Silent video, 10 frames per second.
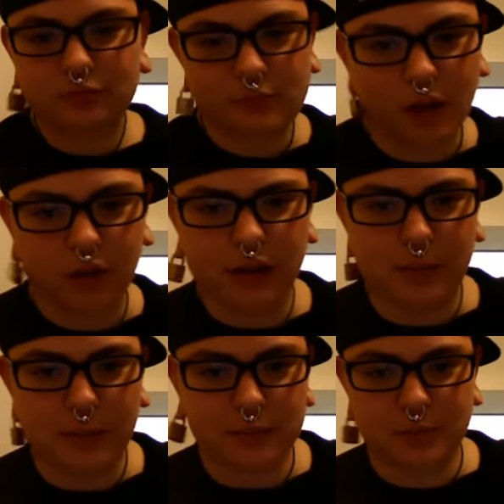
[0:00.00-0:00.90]
I look at
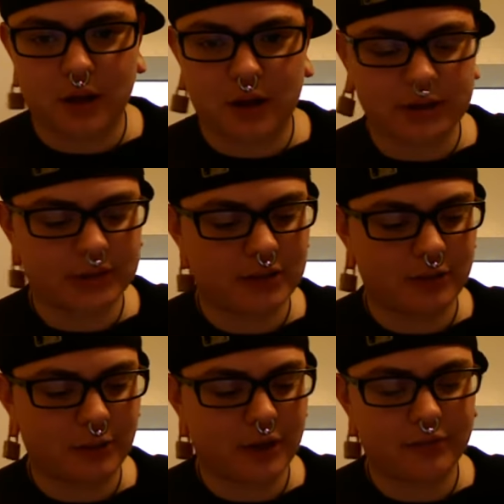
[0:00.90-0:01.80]
people's blogs and stuff,
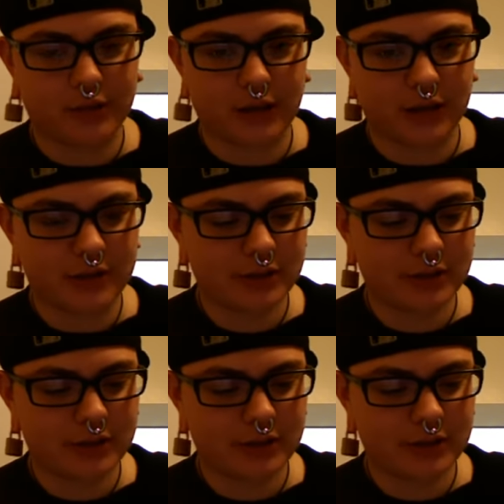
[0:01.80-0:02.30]
but I feel like,